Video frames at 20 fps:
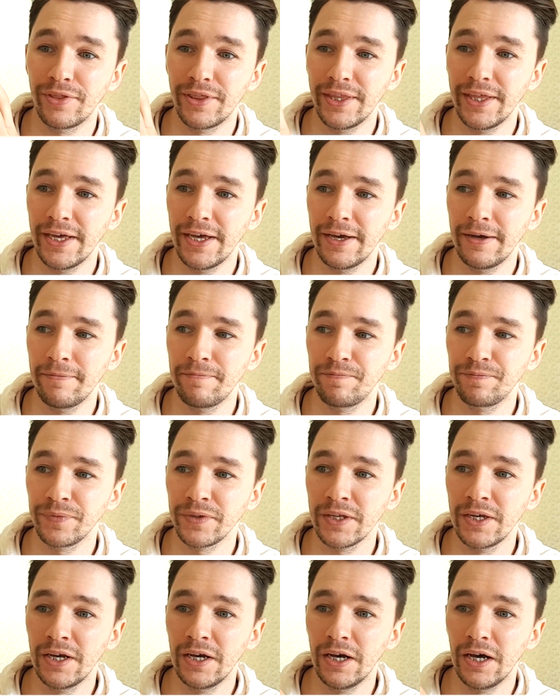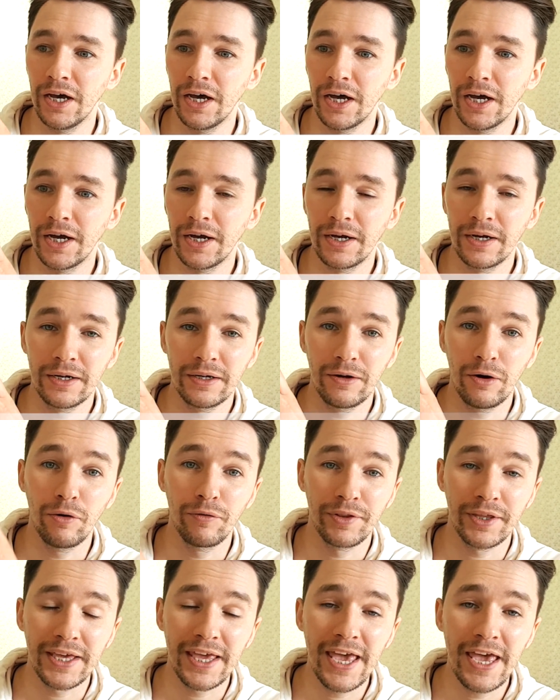the
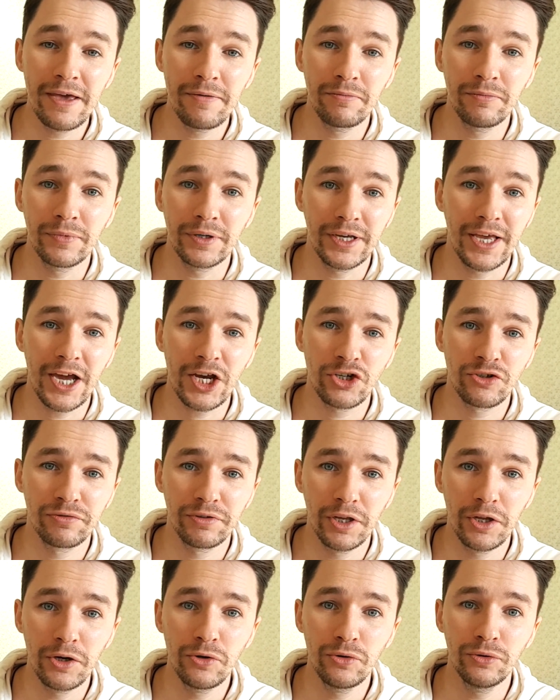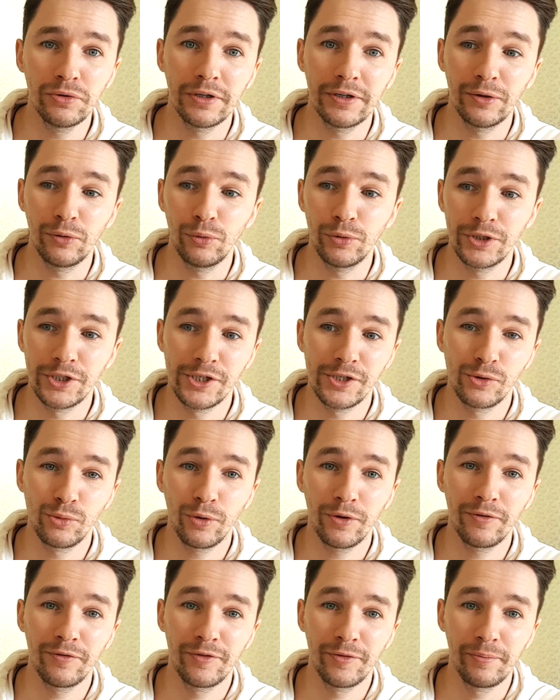game Cash Flow, which is
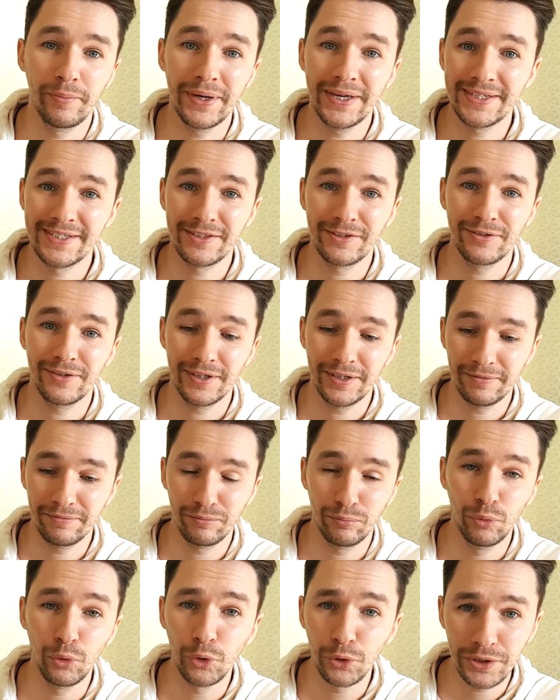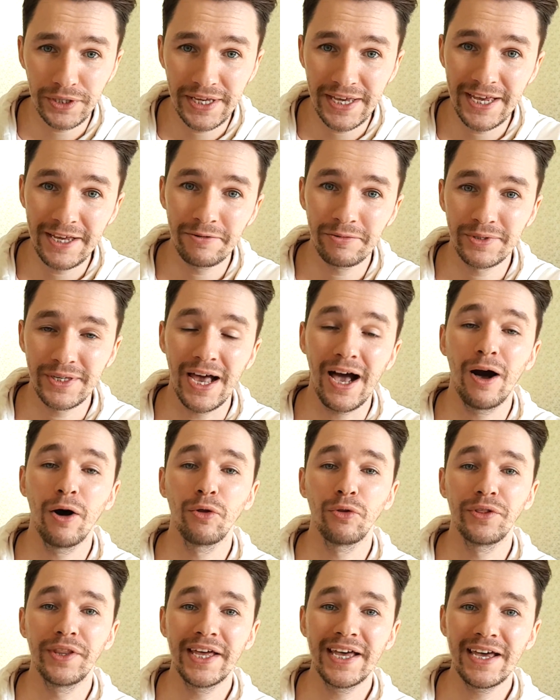one of the best board games
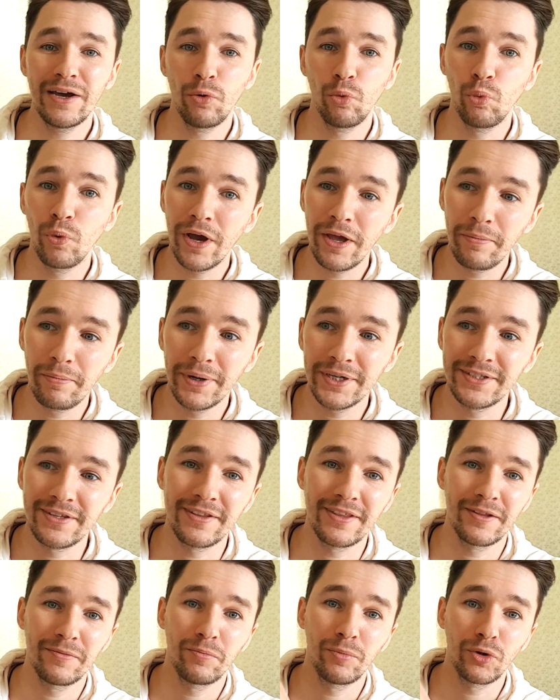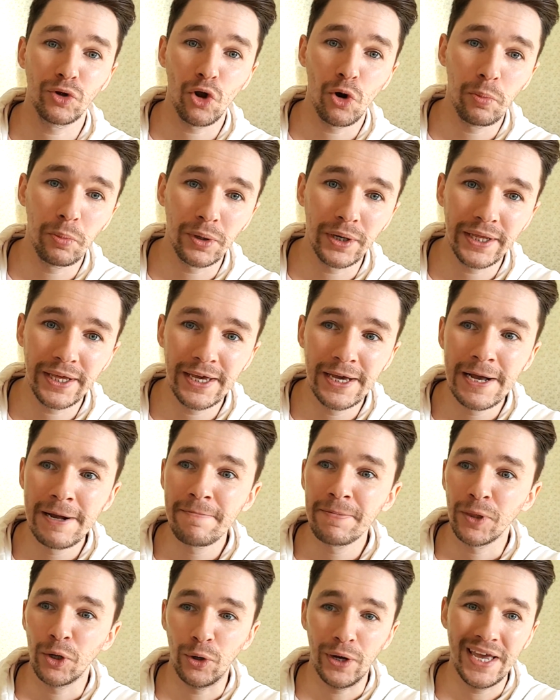out there, way better than Monopoly
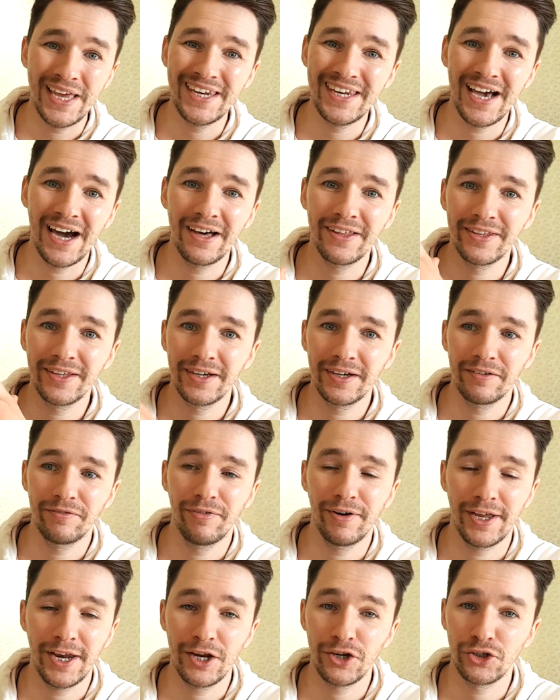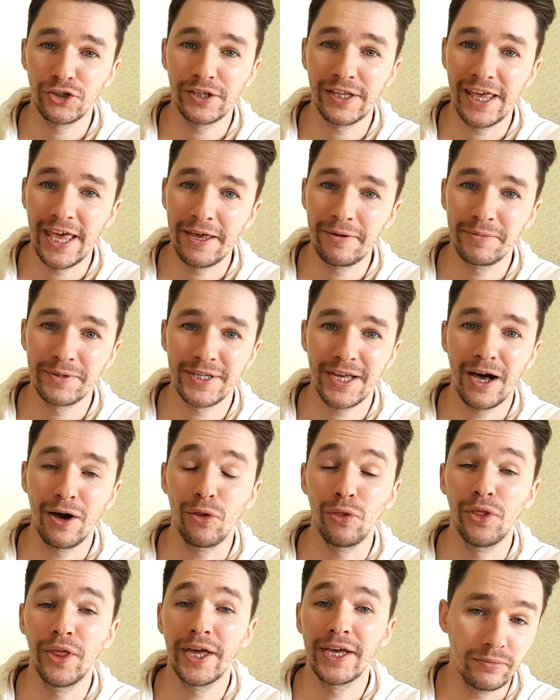or any other financial games
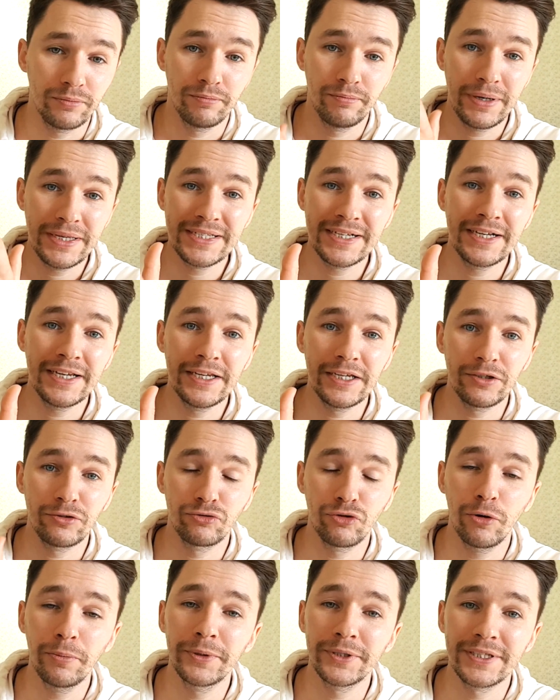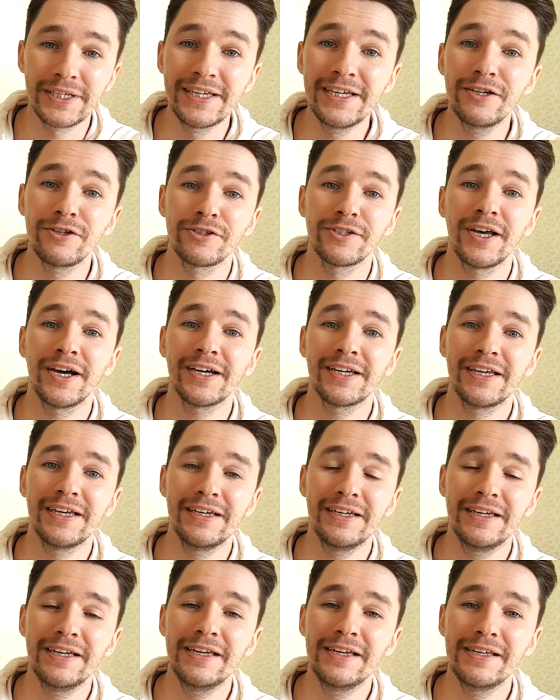out there. Basically, Robert
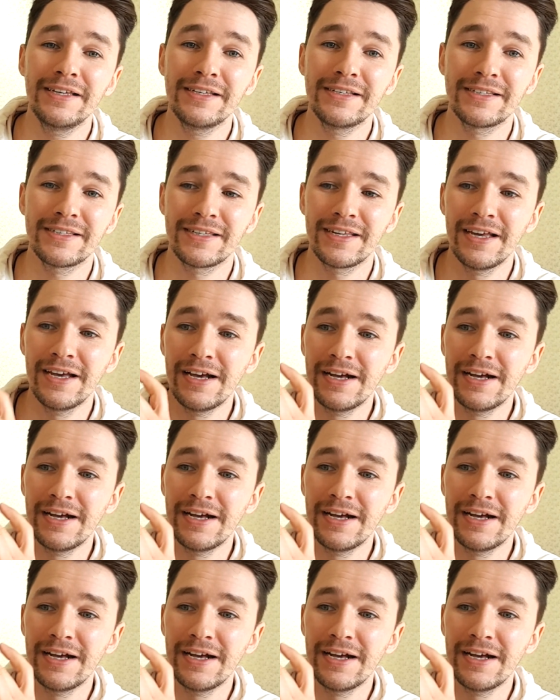Kiyosaki is